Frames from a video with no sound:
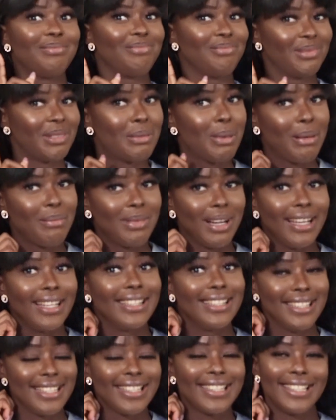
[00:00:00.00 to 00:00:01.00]
Remember,
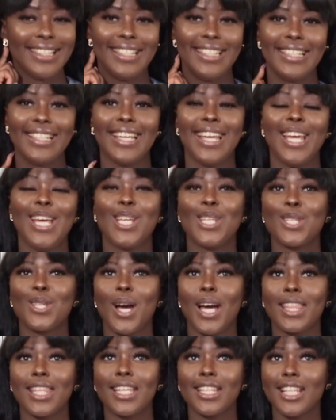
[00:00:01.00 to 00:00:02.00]
legally. So
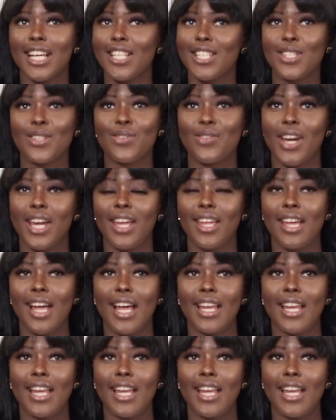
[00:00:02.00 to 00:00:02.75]
I think that's great,